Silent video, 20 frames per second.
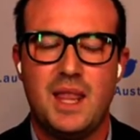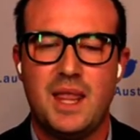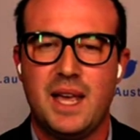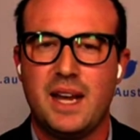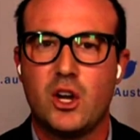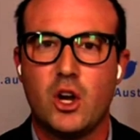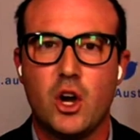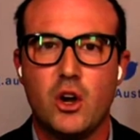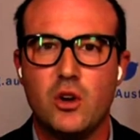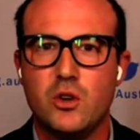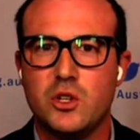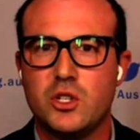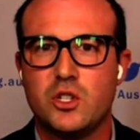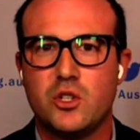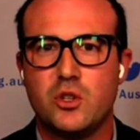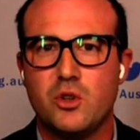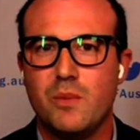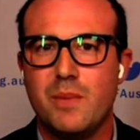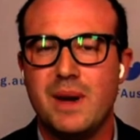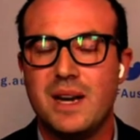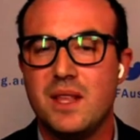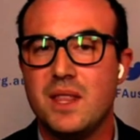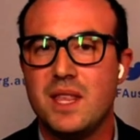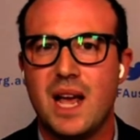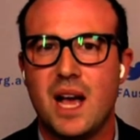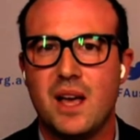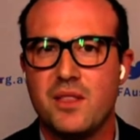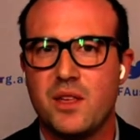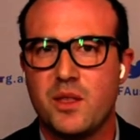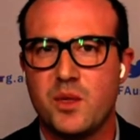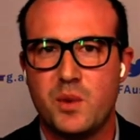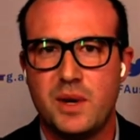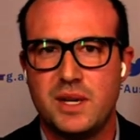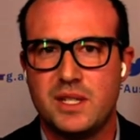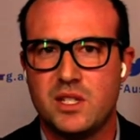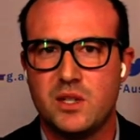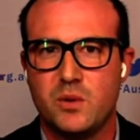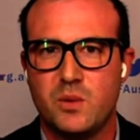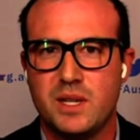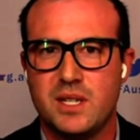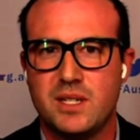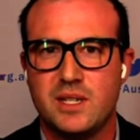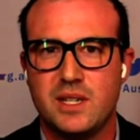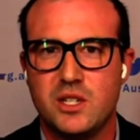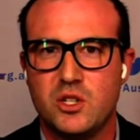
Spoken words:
that goes to many of the other threats that we see